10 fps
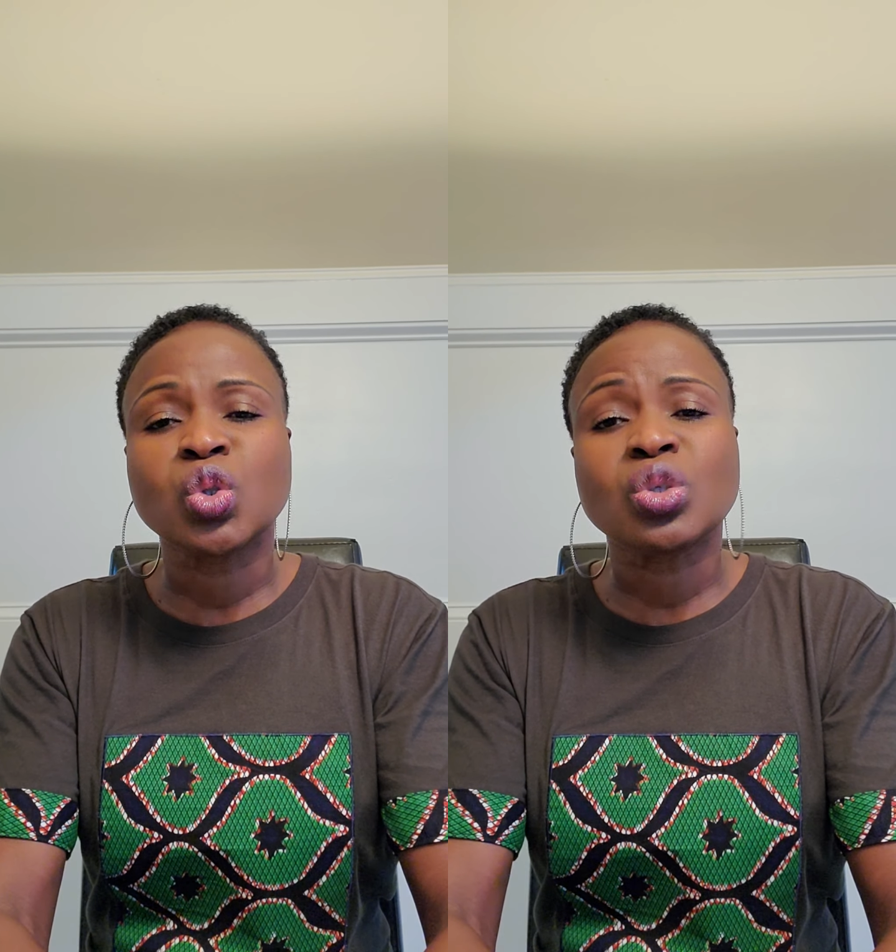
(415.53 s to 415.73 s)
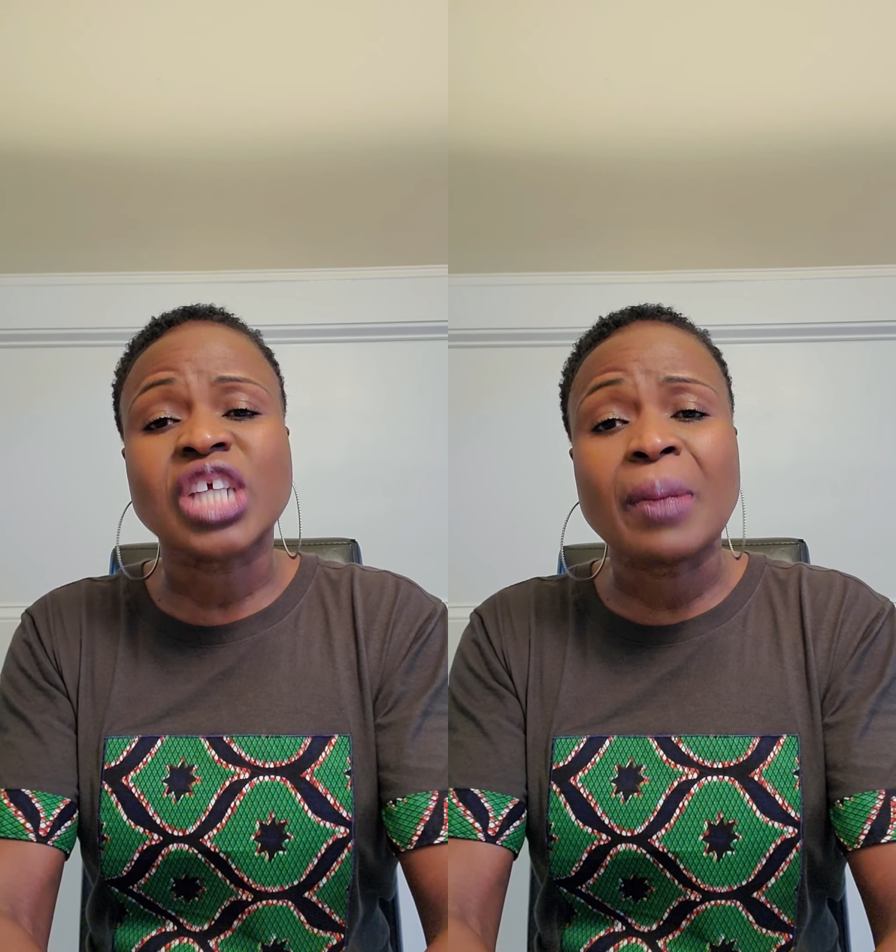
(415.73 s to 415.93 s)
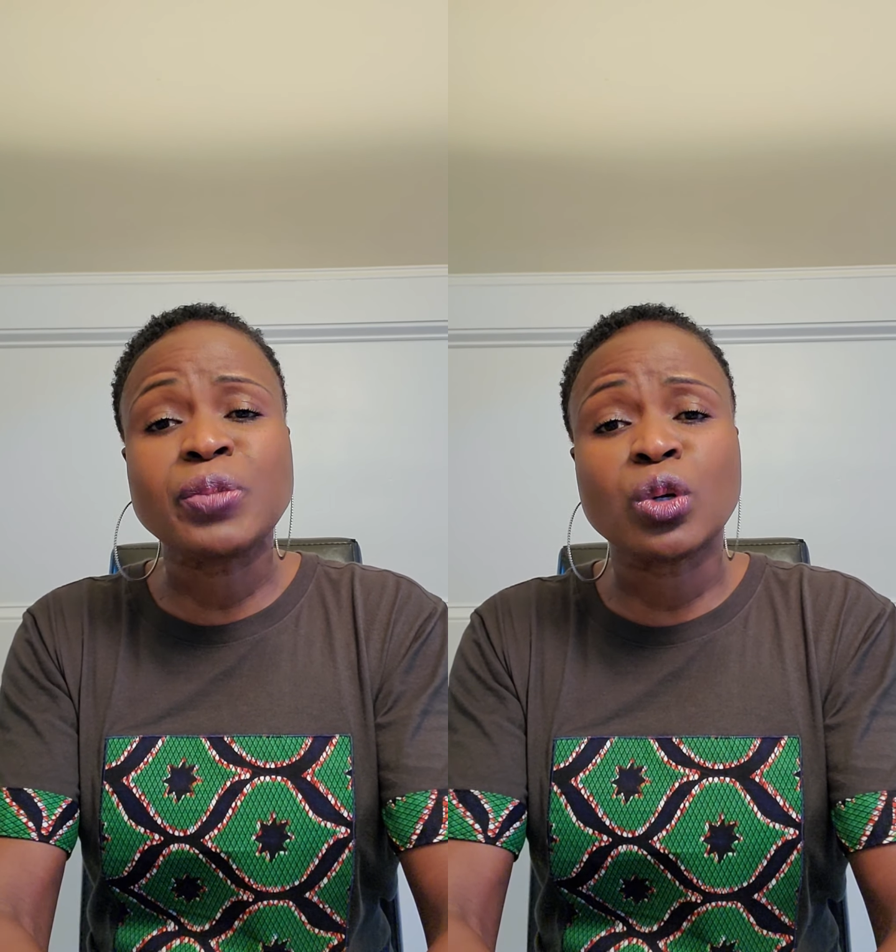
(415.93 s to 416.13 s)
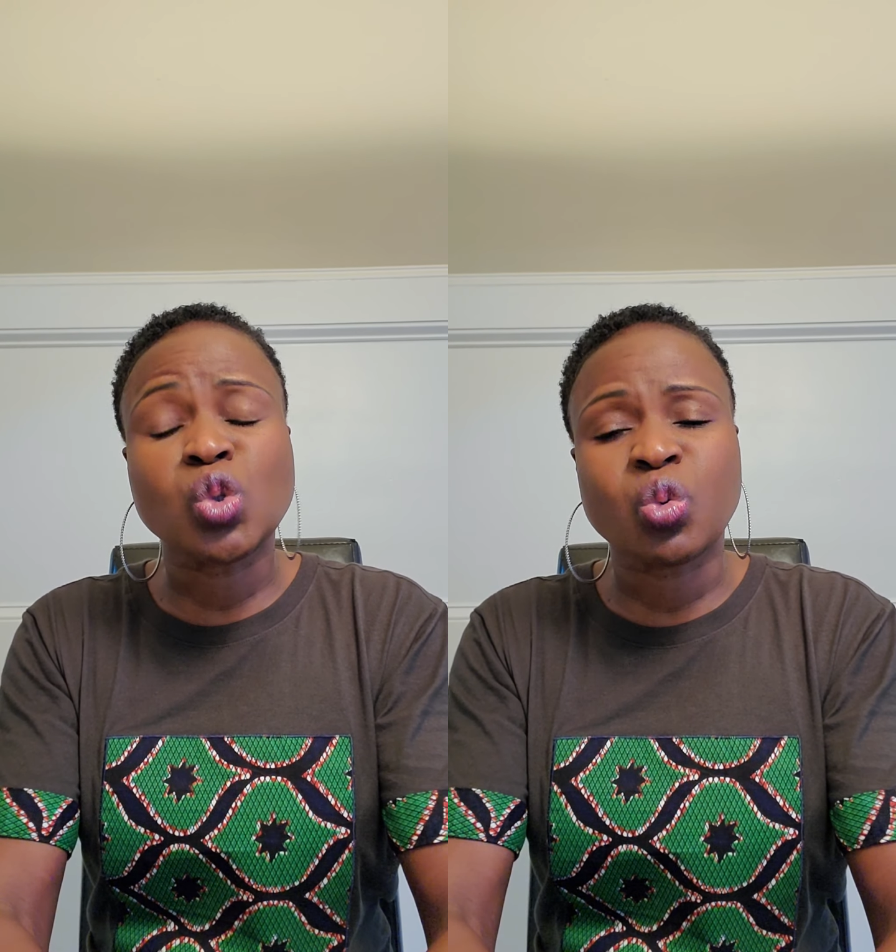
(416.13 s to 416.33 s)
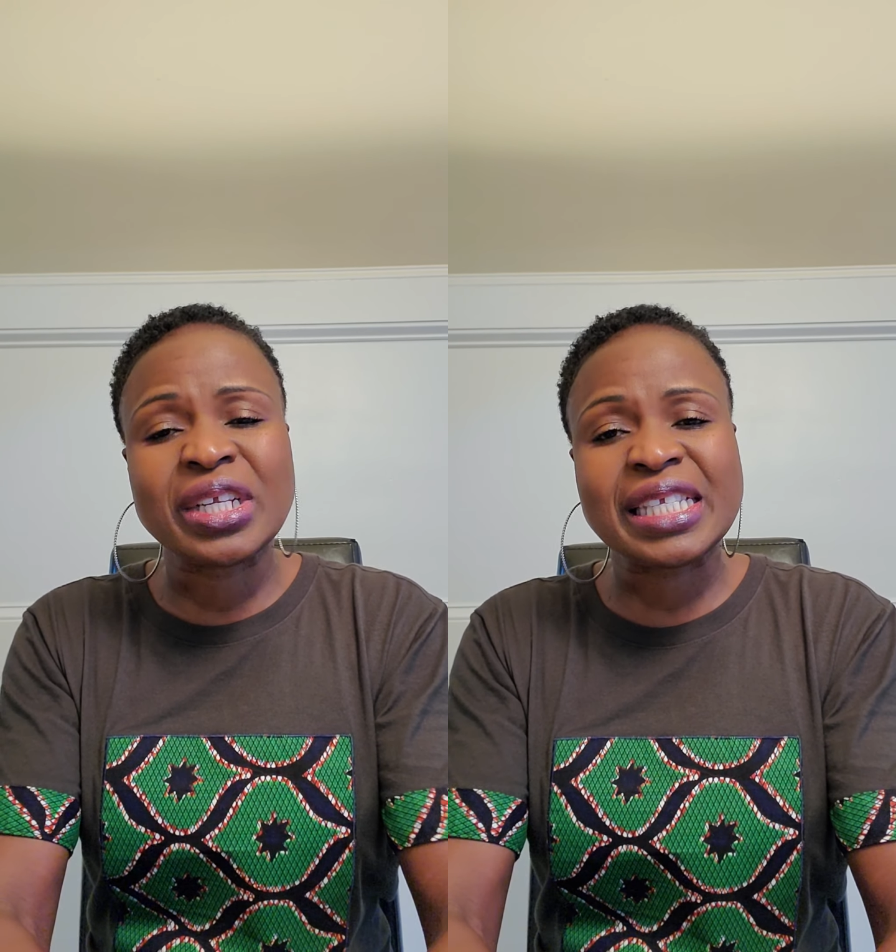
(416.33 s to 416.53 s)
chapter
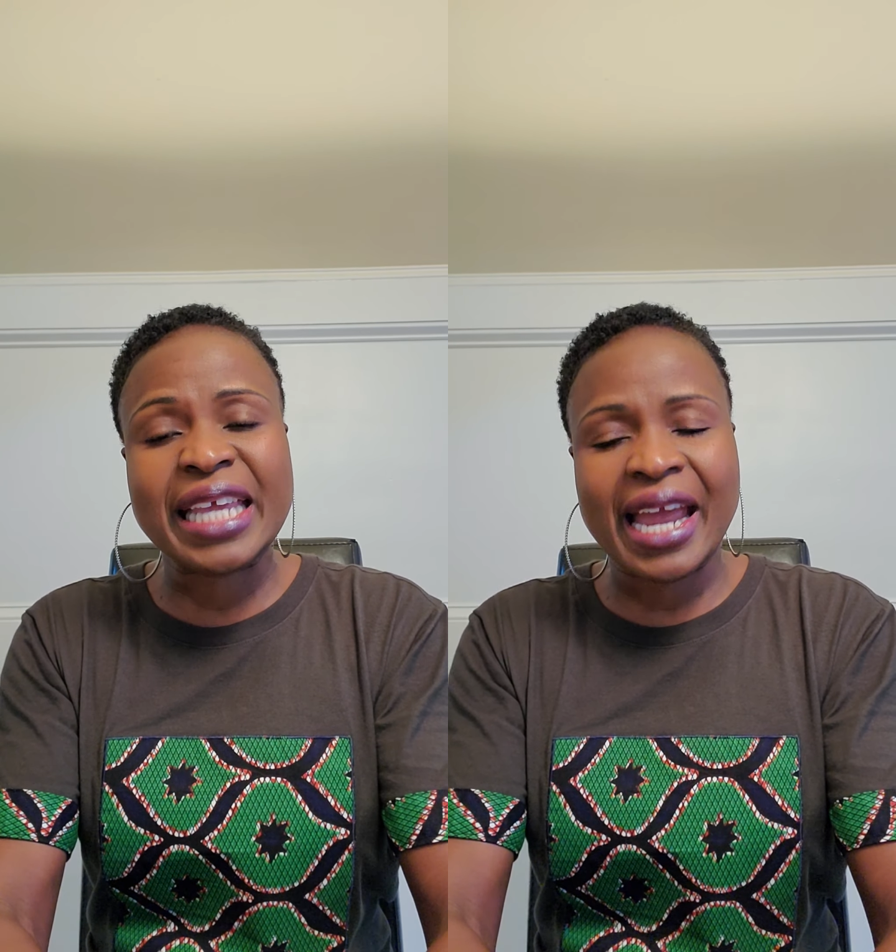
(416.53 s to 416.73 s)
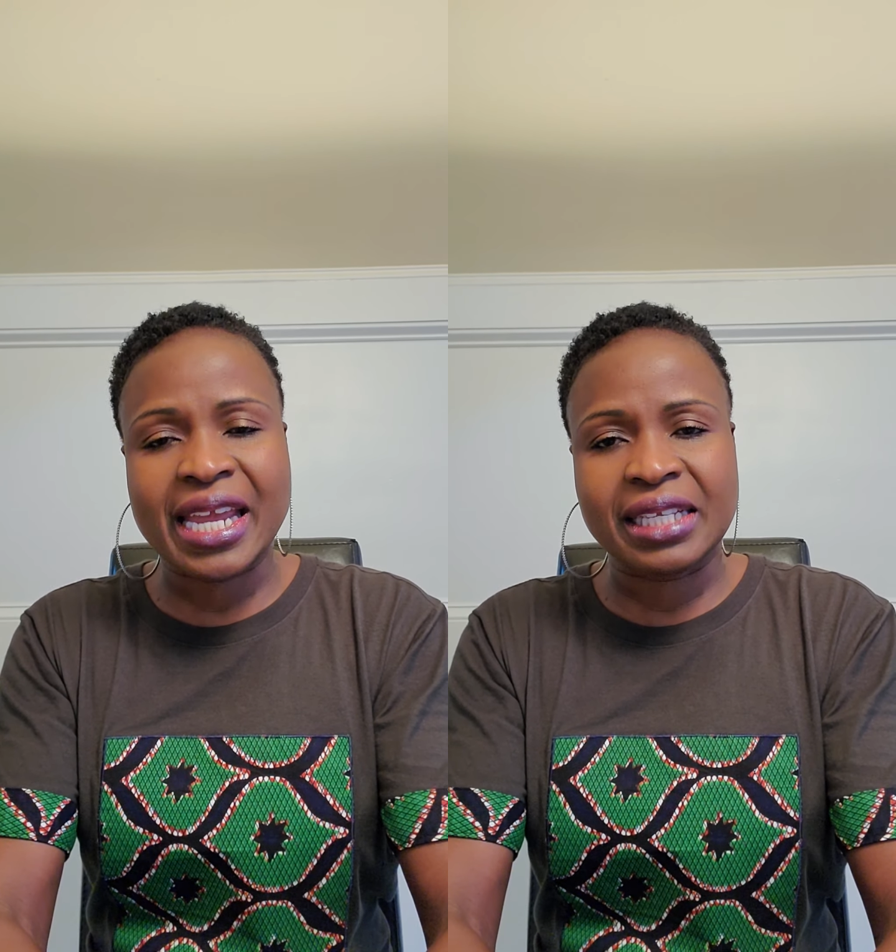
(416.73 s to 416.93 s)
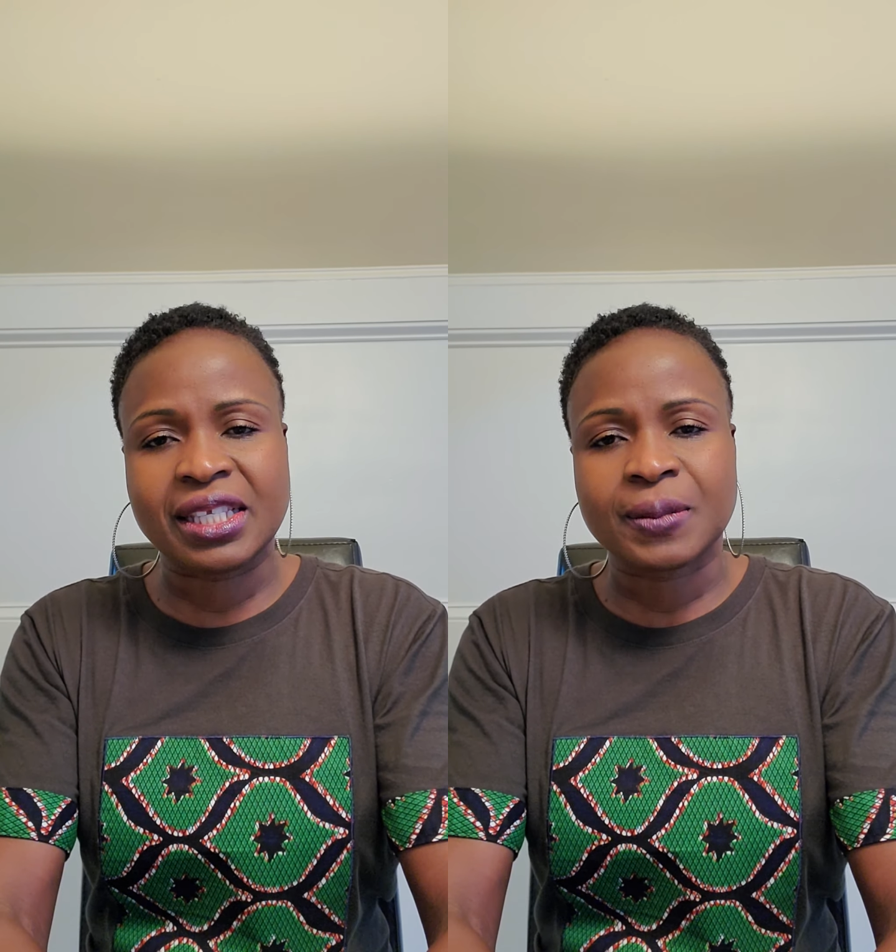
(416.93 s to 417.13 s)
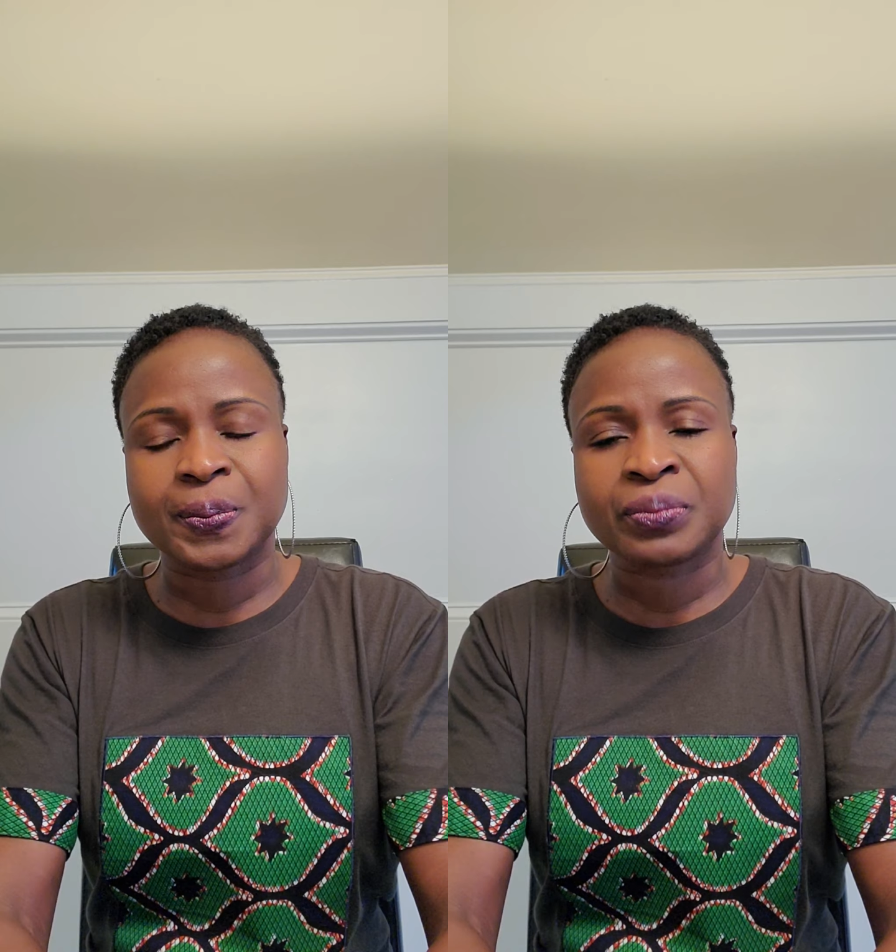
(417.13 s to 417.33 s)
28.